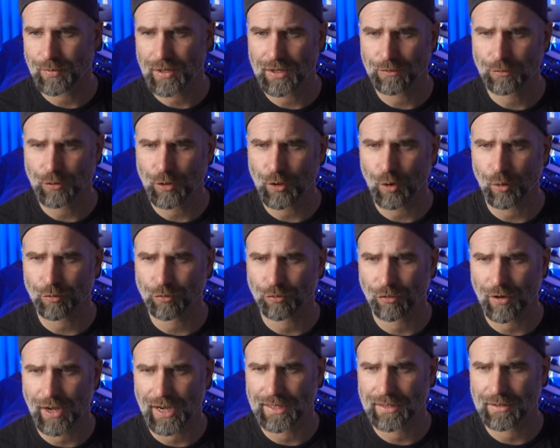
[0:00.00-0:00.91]
If you don't
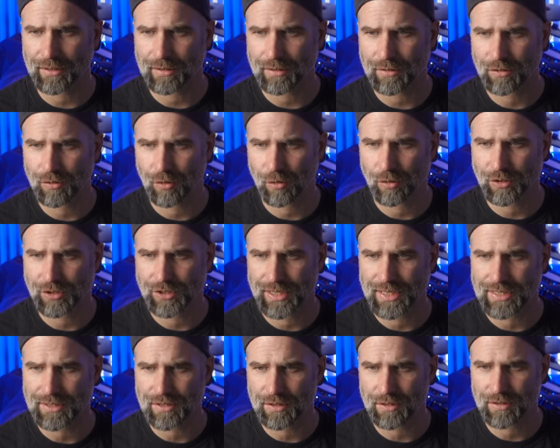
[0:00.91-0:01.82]
find your
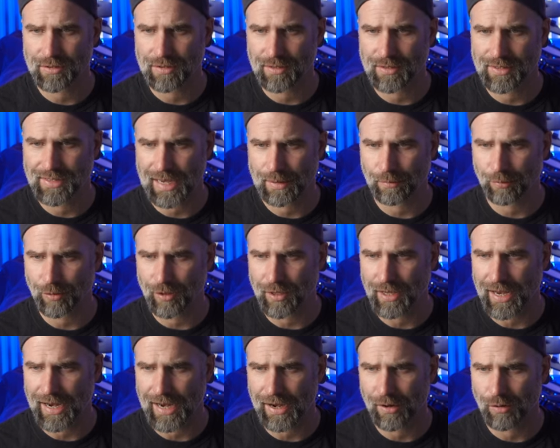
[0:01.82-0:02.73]
yeast, same
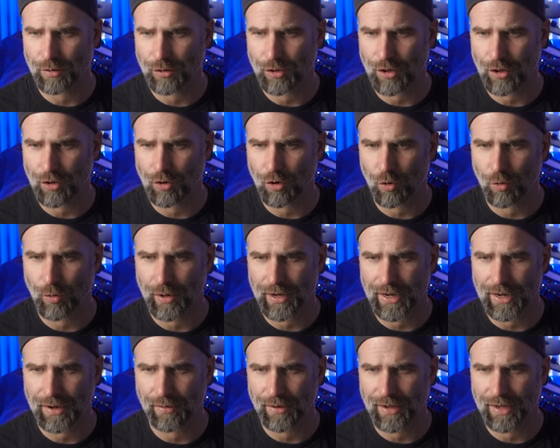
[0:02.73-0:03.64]
thing here. You can go
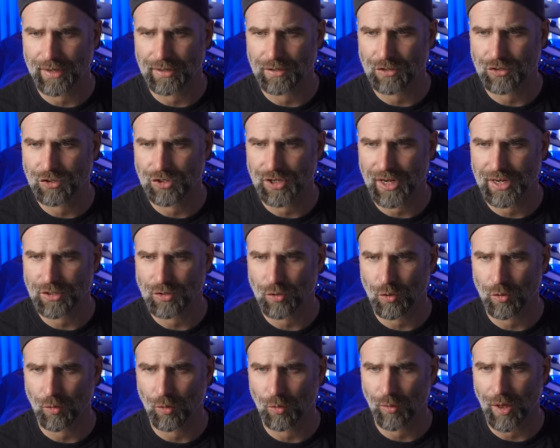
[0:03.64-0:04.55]
here and change
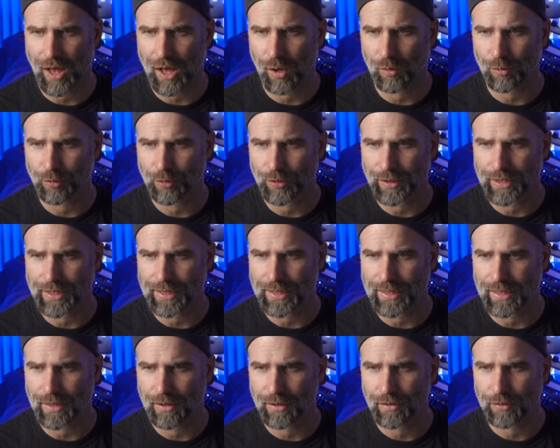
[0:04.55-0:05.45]
all out
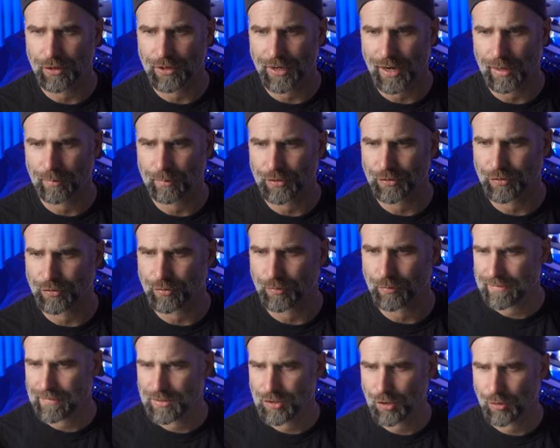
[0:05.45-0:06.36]
the, the numbers.
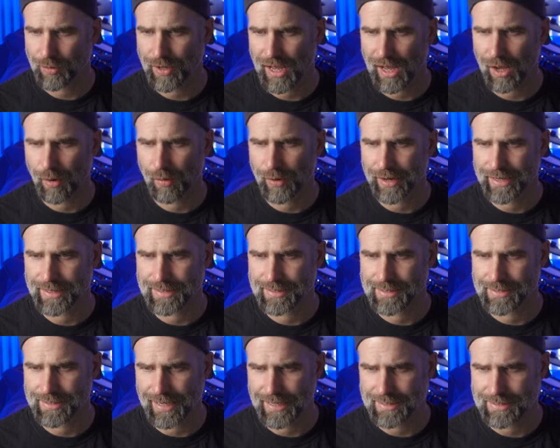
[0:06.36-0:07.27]
So now it
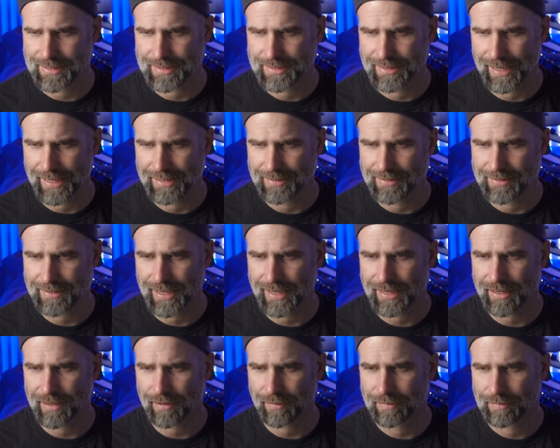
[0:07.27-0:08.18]
says ten
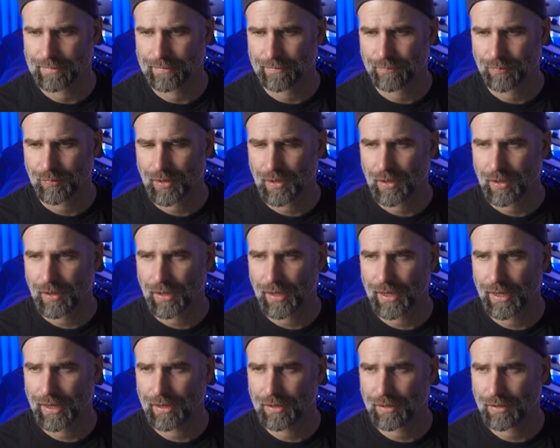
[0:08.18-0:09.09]
ten,
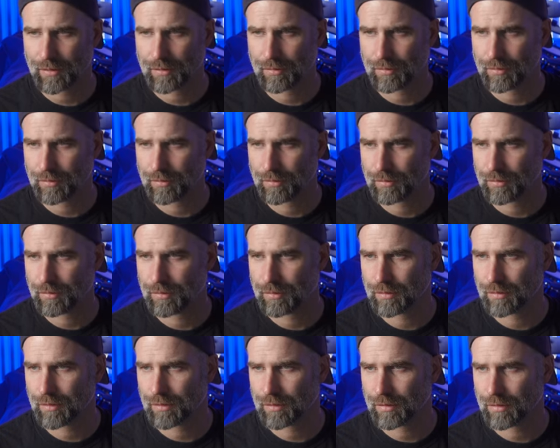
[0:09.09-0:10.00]
and
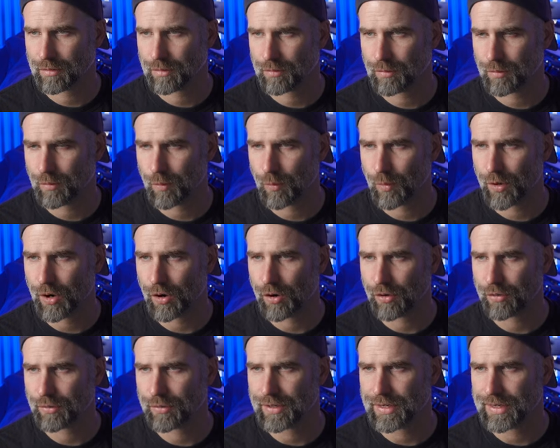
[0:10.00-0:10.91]
we
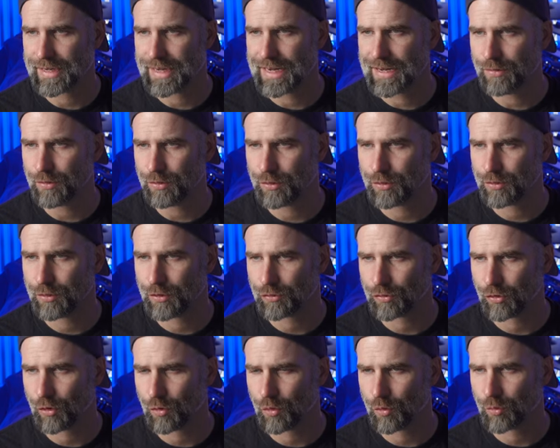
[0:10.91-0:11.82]
are in the
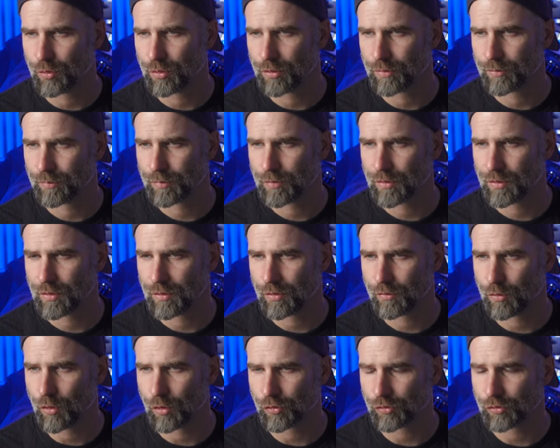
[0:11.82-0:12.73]
zone.
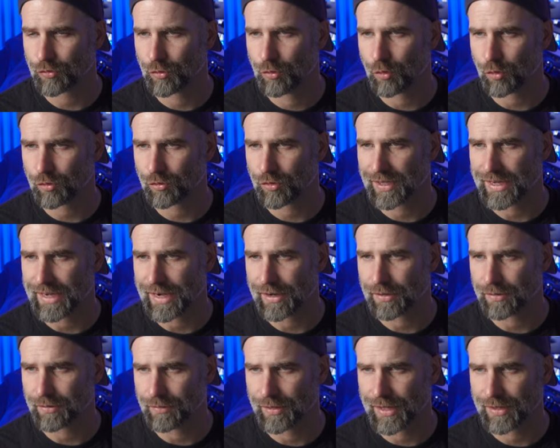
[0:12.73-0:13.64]
Of course, not
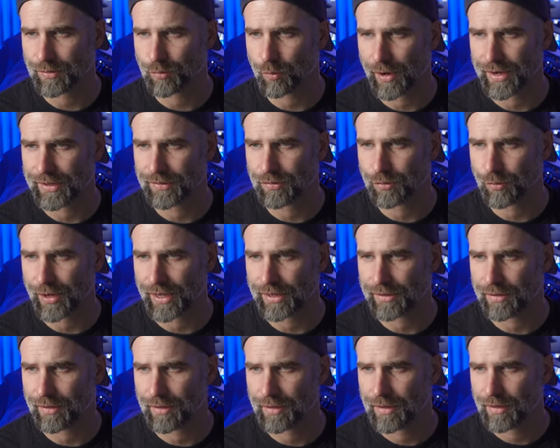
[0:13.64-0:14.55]
here. That's why it's red.